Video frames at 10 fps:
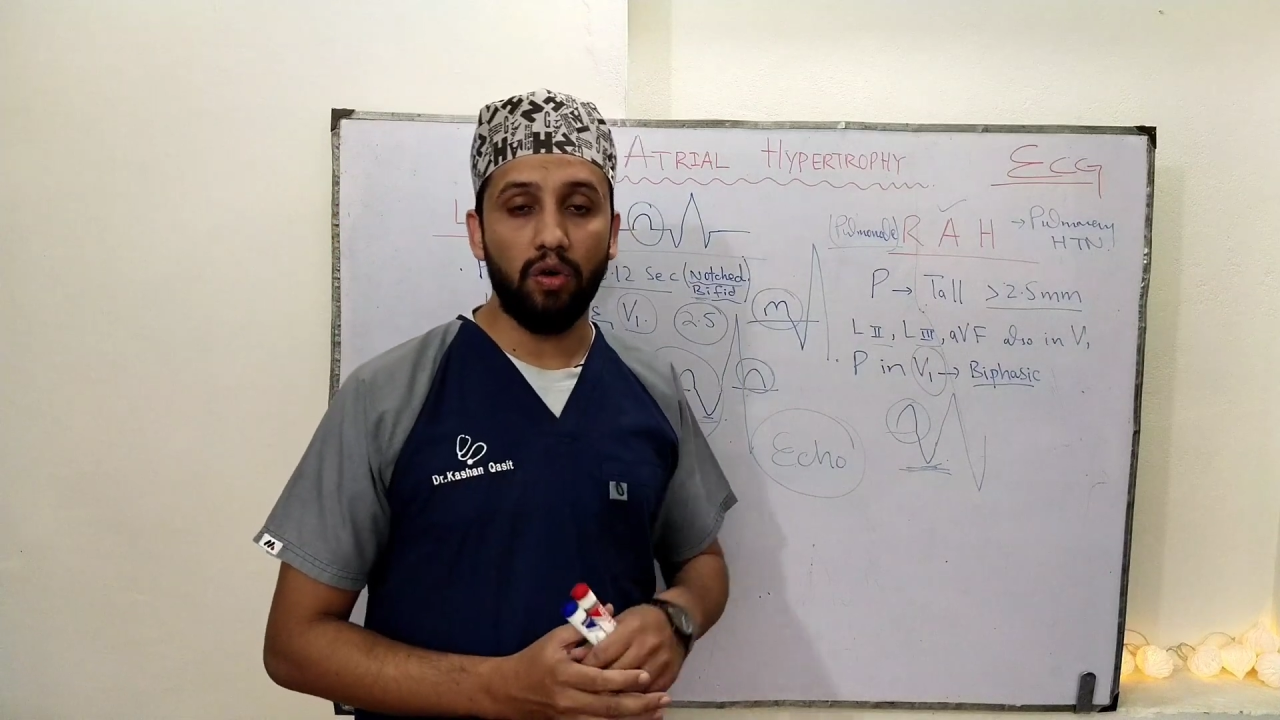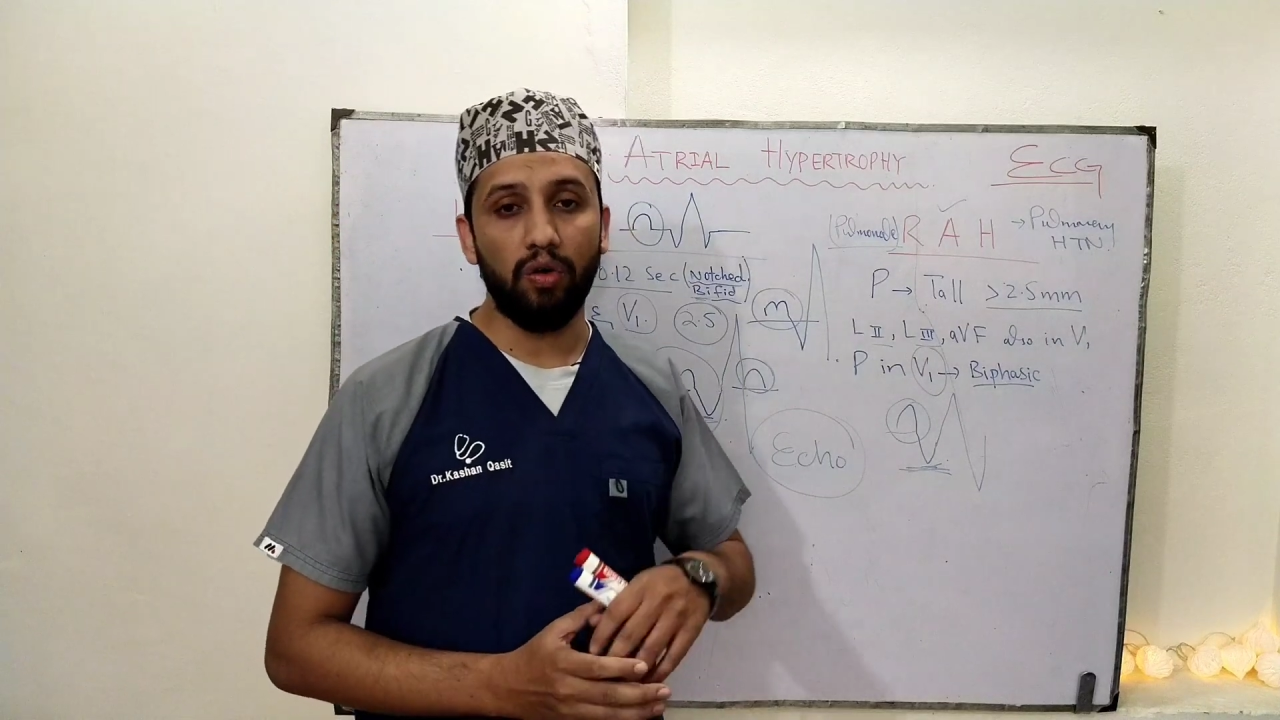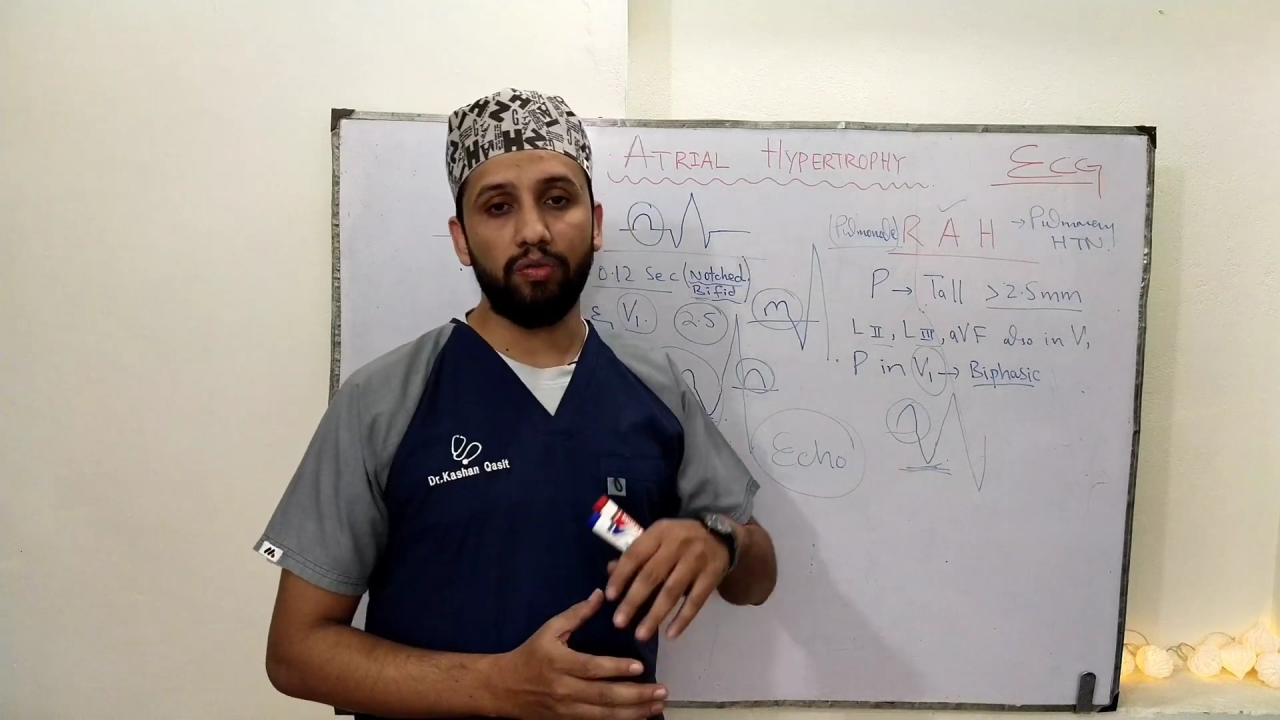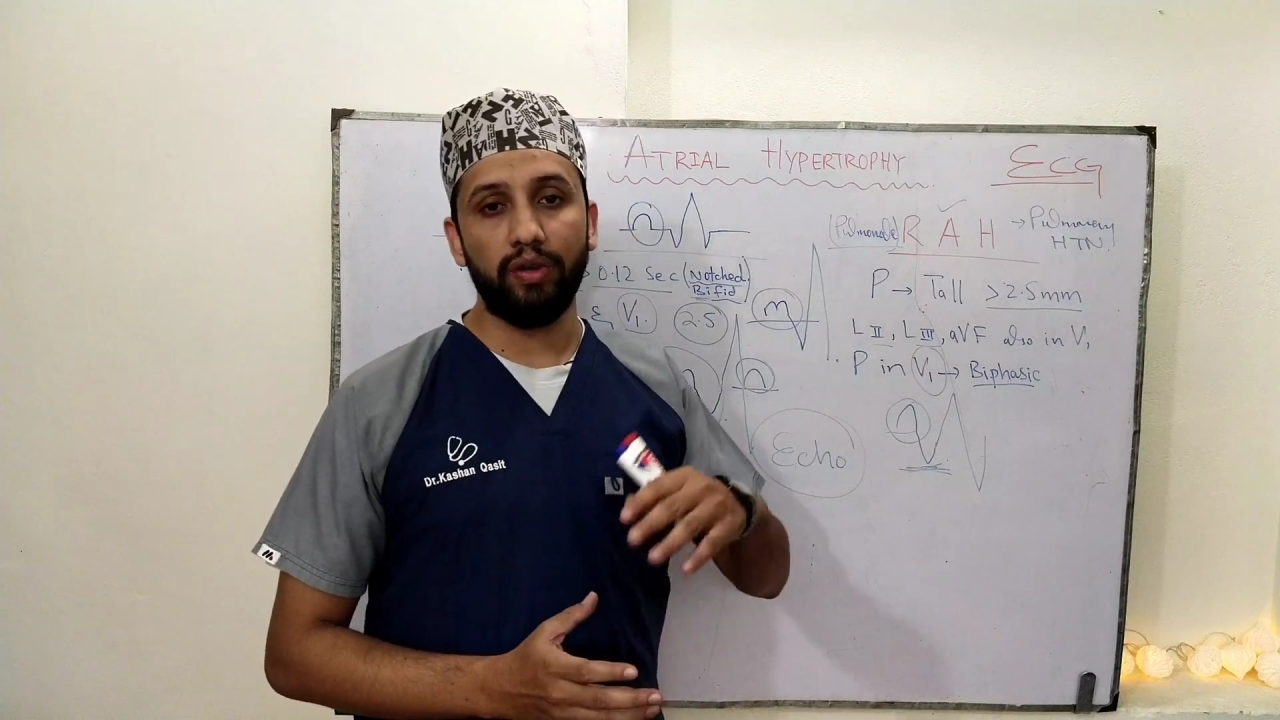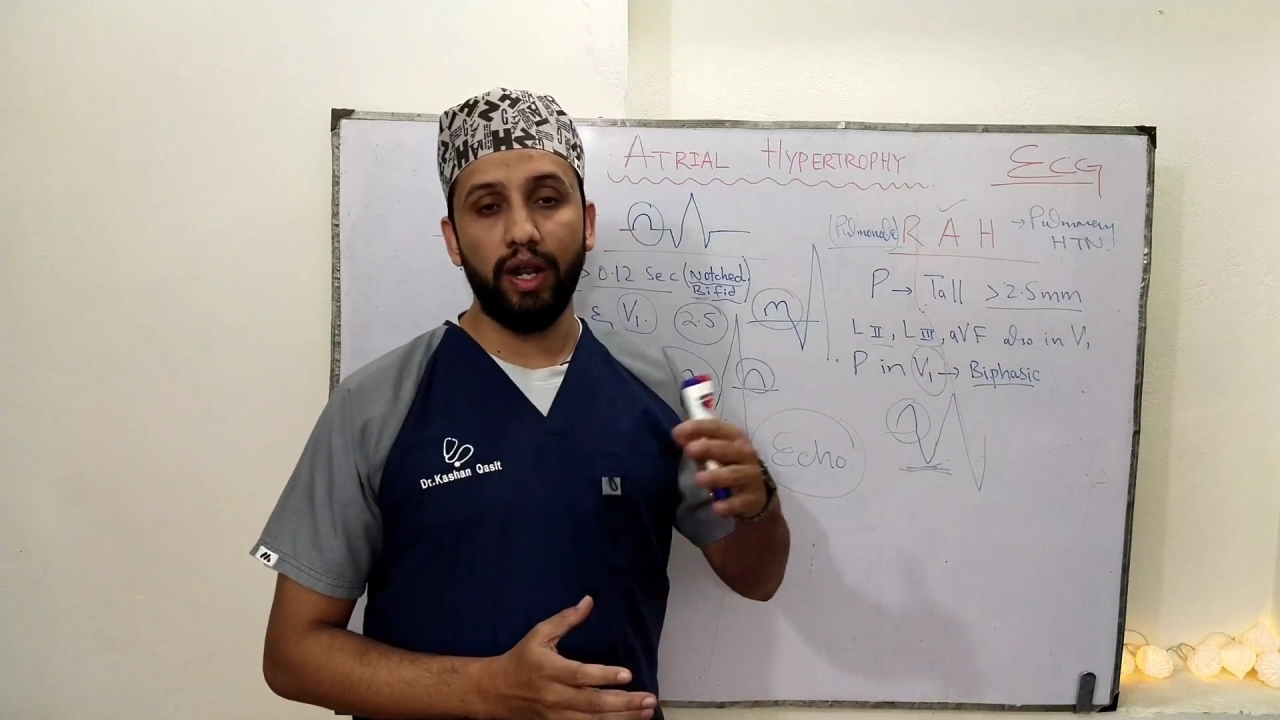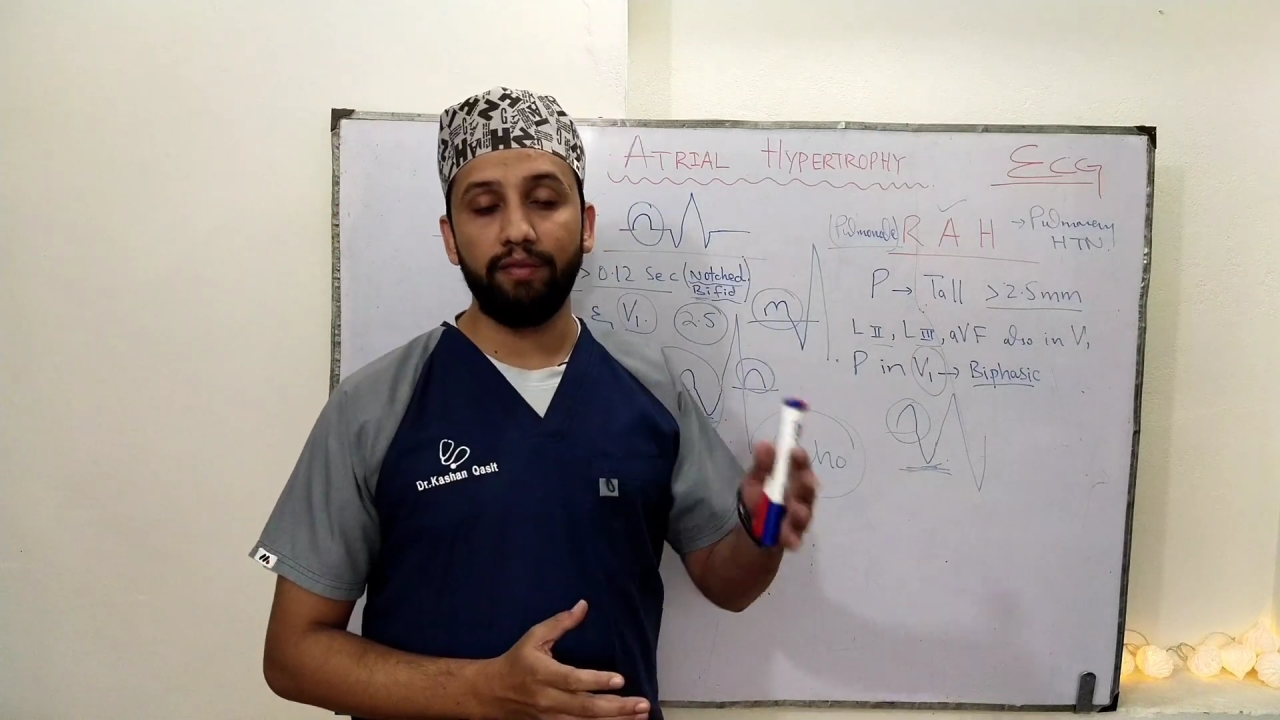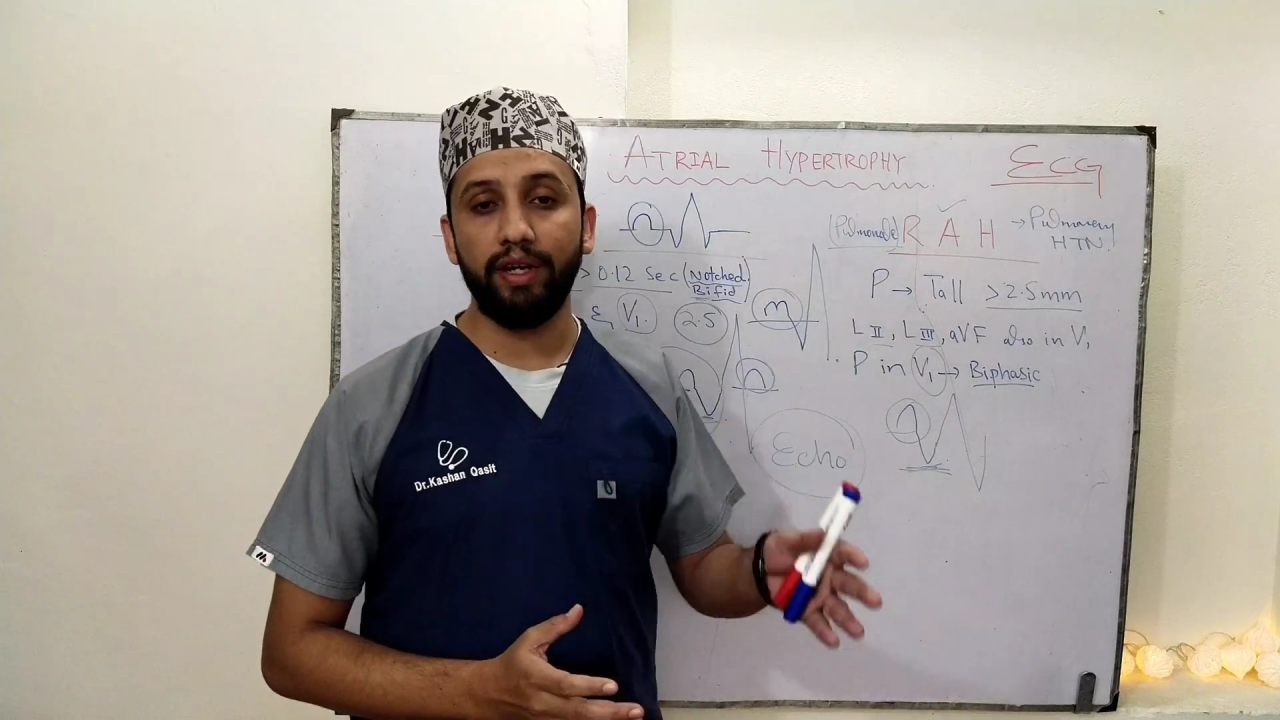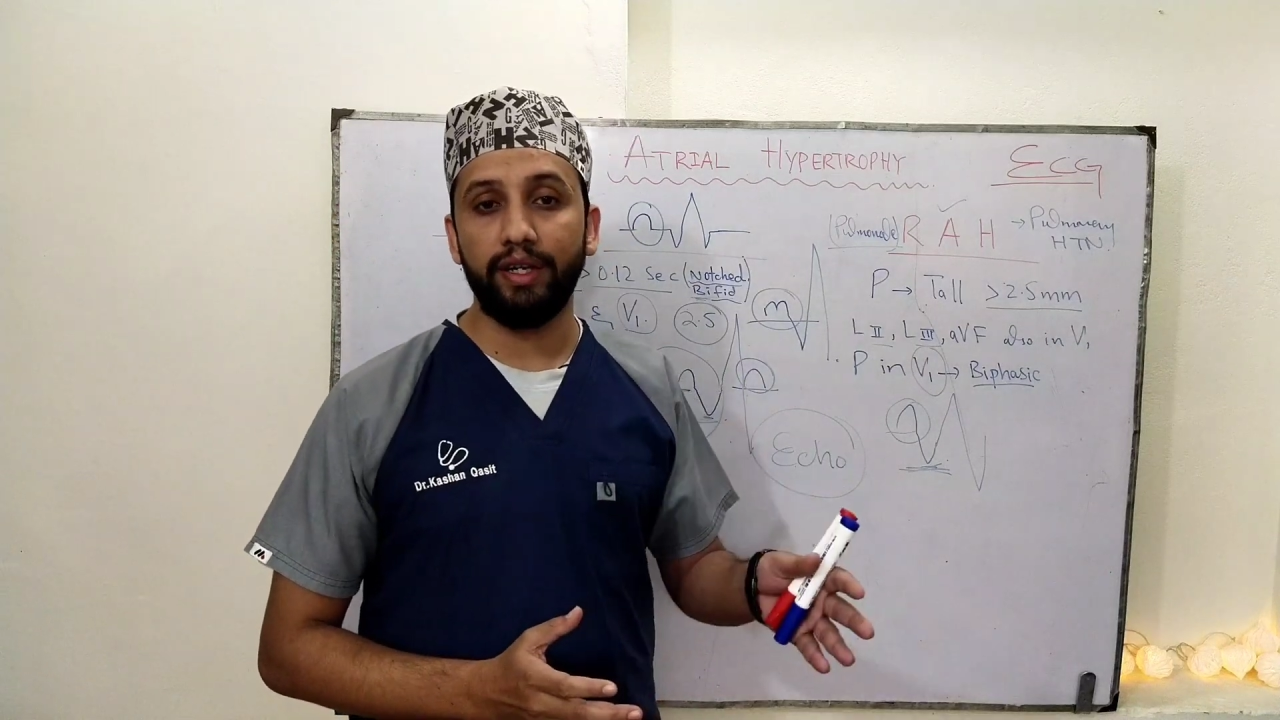of left